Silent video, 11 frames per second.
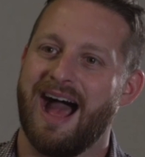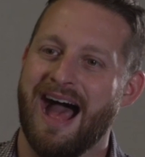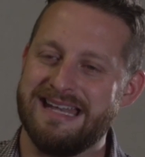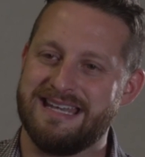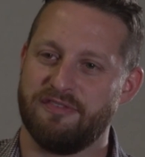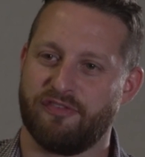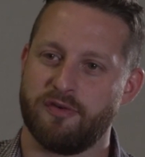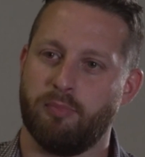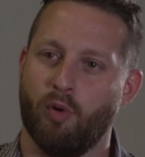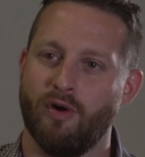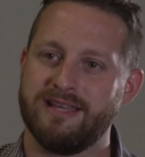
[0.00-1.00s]
at
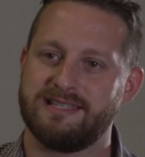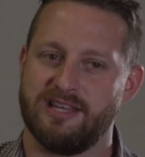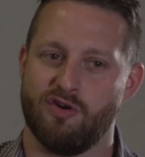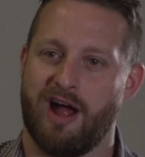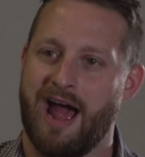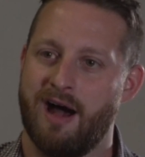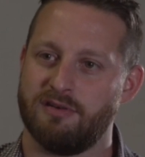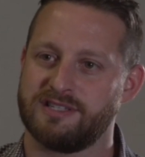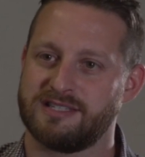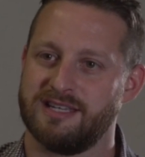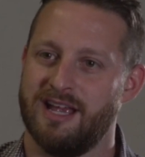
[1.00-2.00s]
different points in your
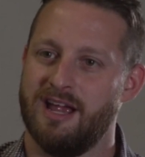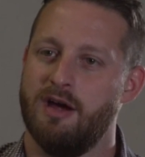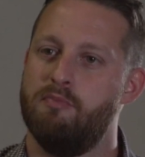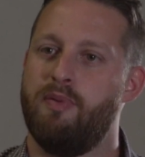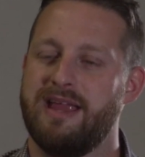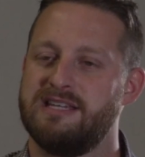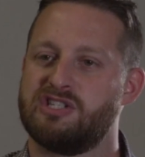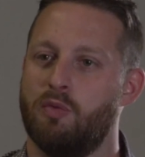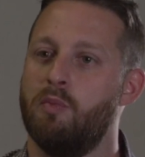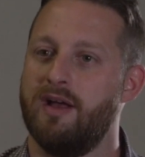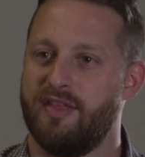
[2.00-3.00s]
house
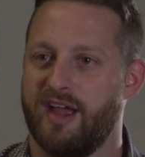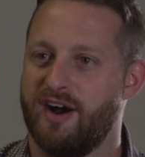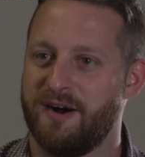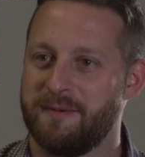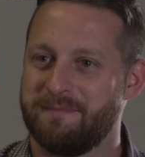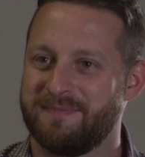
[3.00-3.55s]
based on where they are.